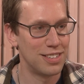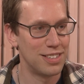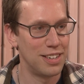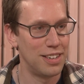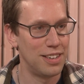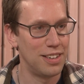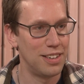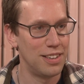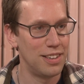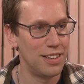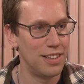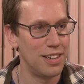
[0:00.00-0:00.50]

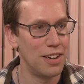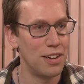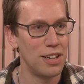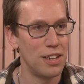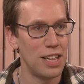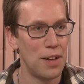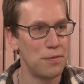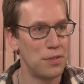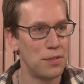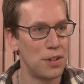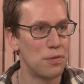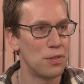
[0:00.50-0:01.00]
And they all
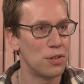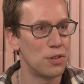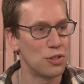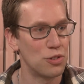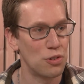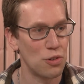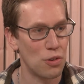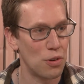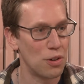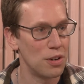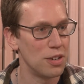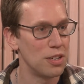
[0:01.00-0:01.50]
have different
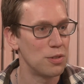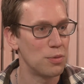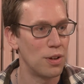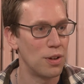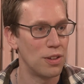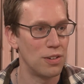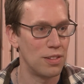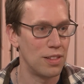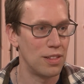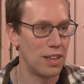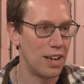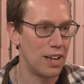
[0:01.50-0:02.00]
stories,
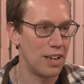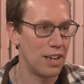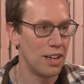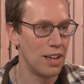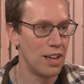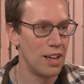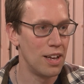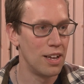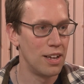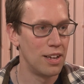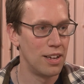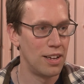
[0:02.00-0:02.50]
whether they
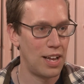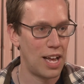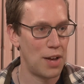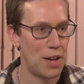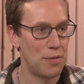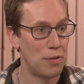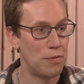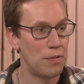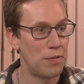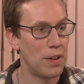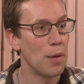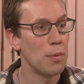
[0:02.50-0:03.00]
have
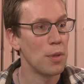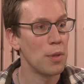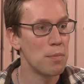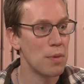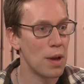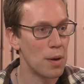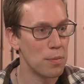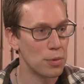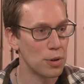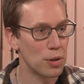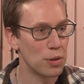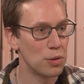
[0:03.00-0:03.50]
a family
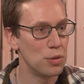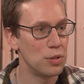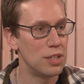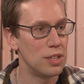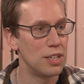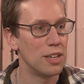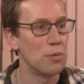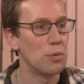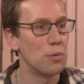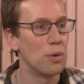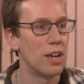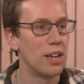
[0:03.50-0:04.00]
member who
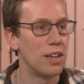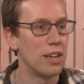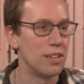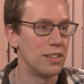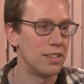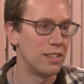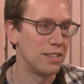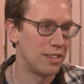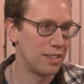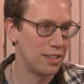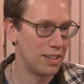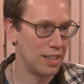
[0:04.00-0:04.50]
did
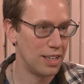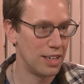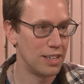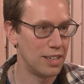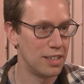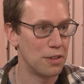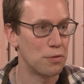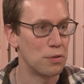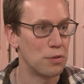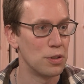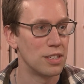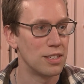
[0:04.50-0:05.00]
one in a
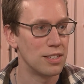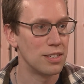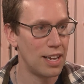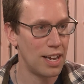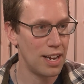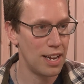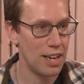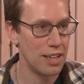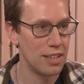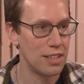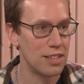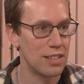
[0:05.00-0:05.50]
different
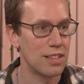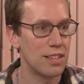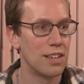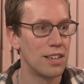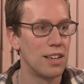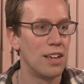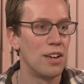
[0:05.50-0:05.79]
state